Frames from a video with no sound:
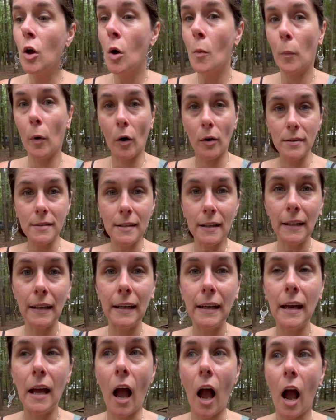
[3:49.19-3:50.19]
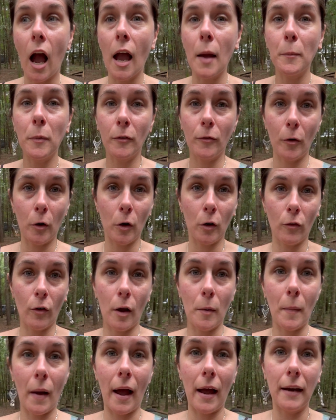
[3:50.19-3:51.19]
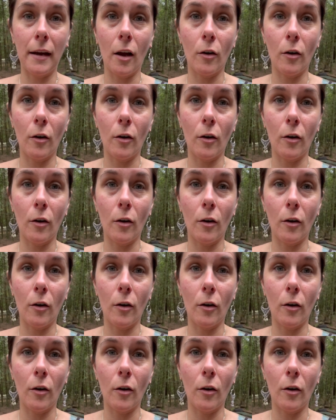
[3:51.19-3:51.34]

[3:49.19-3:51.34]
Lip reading: Personally, I prefer to run mine